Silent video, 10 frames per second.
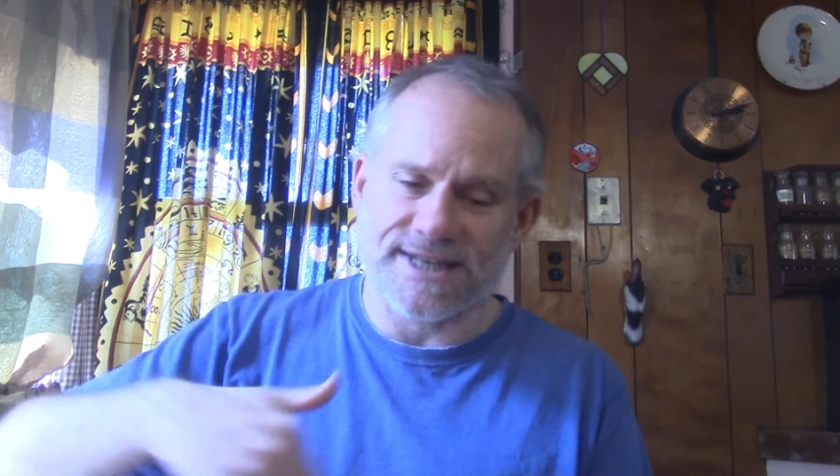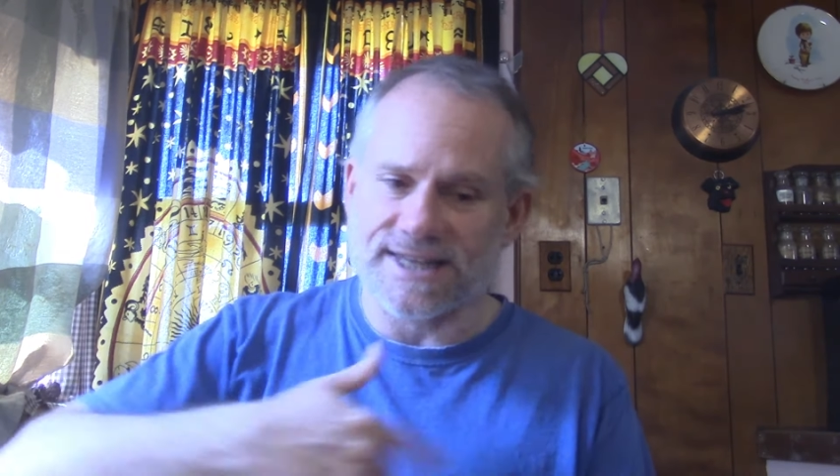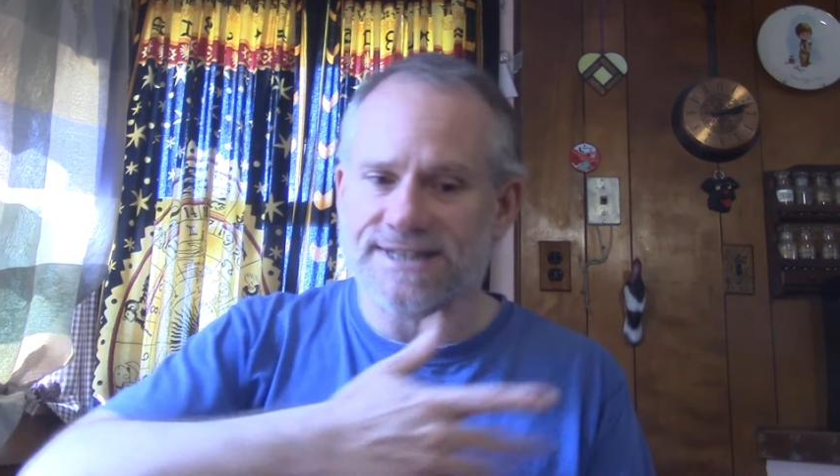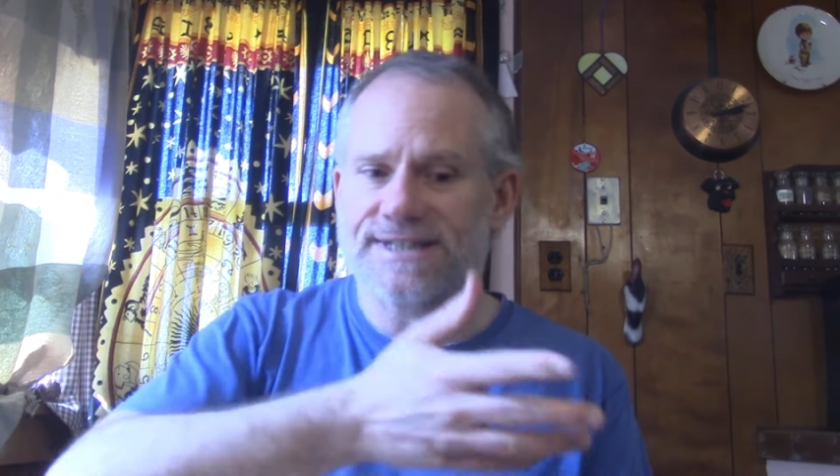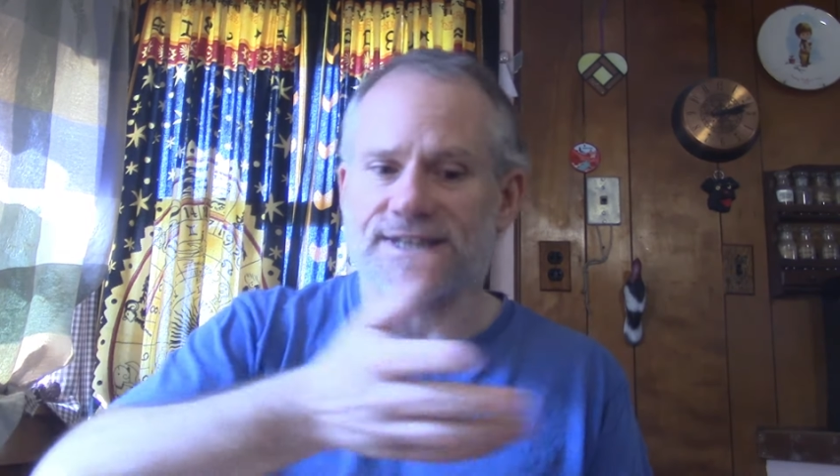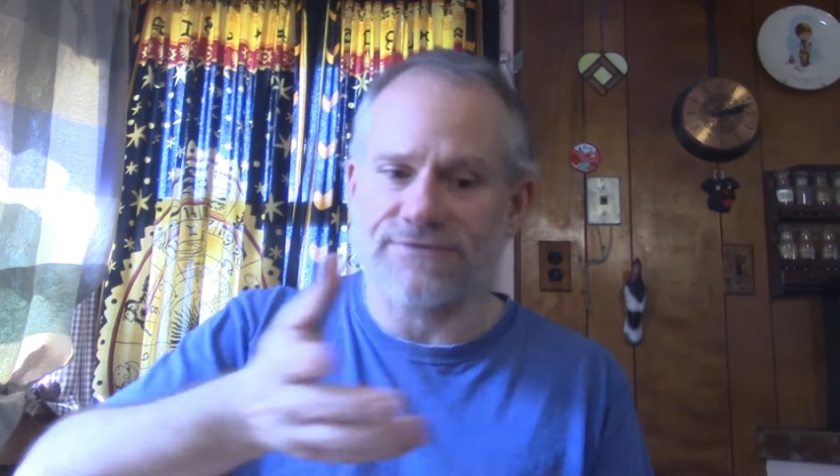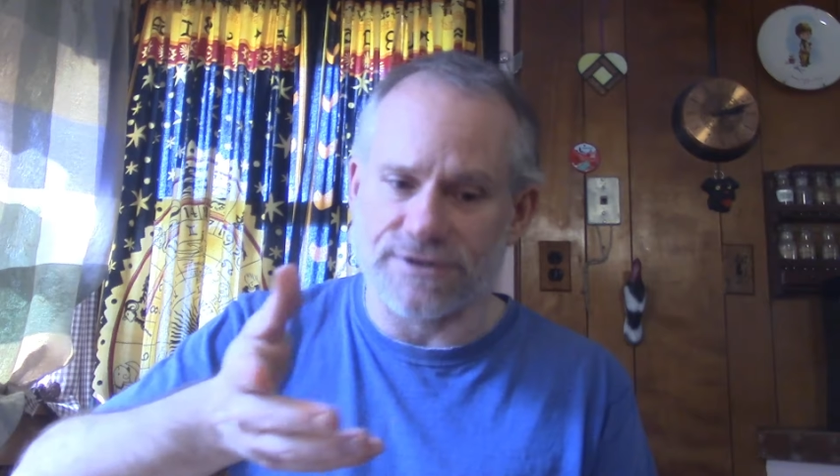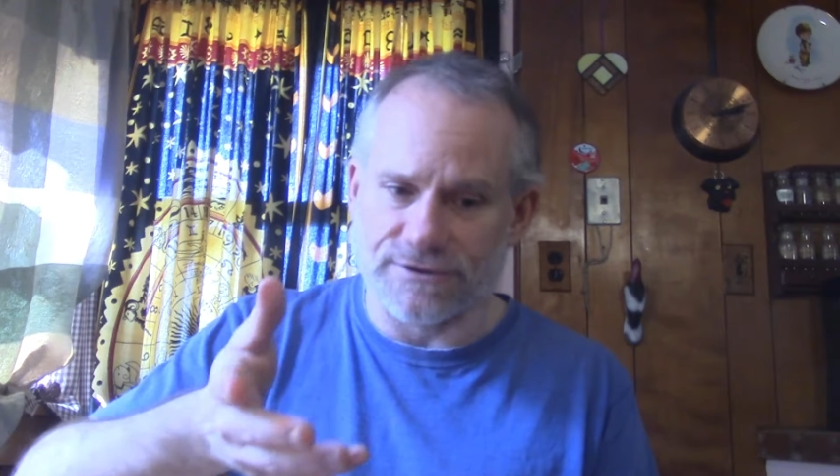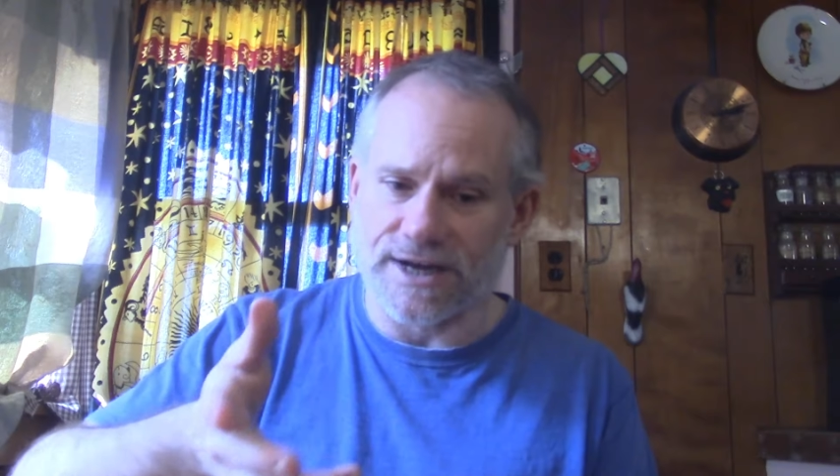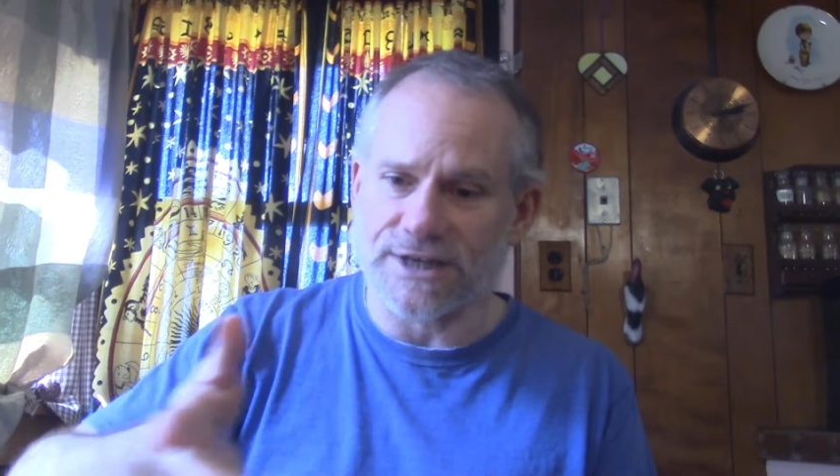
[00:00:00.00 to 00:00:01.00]
take this a
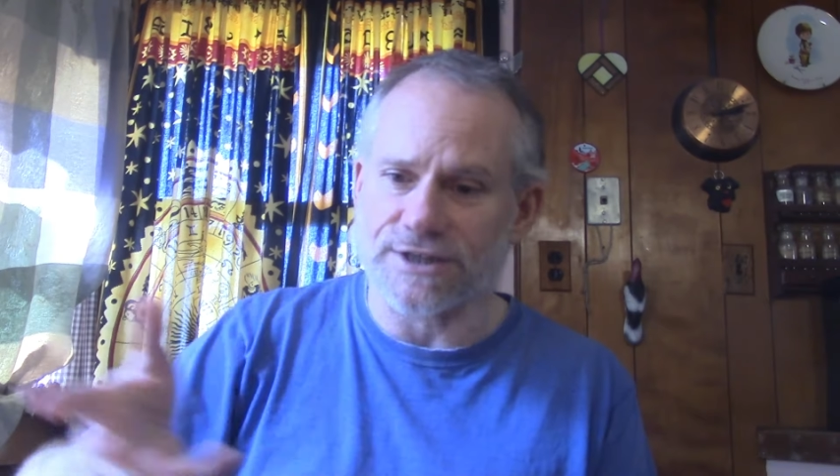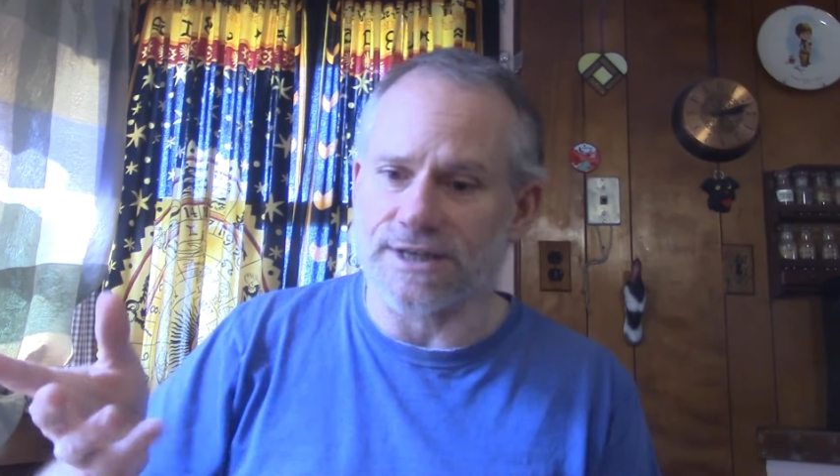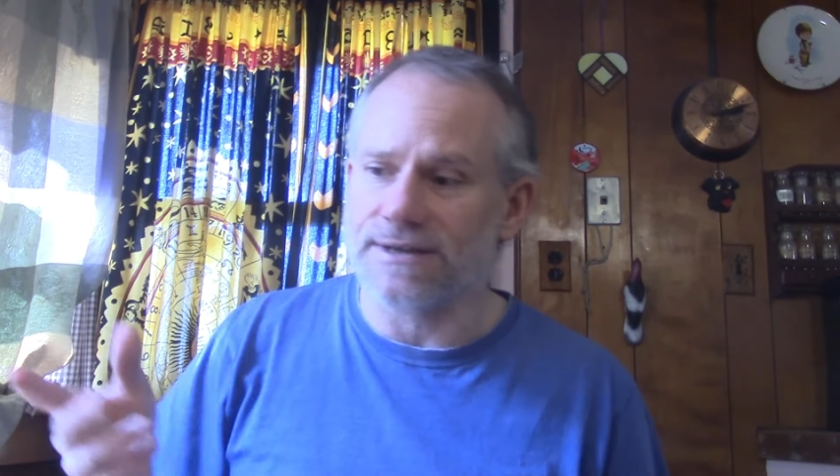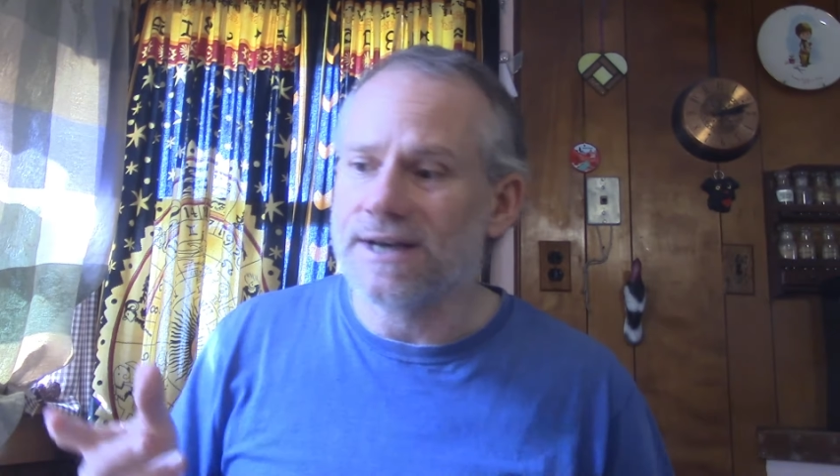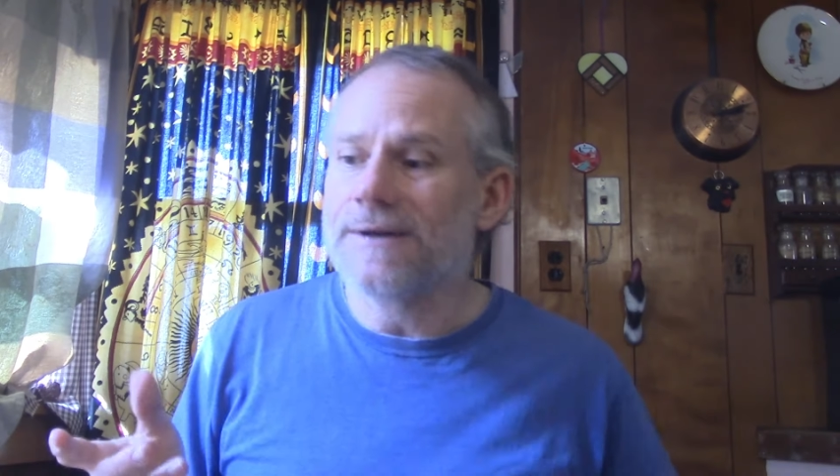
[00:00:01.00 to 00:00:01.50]
different direction.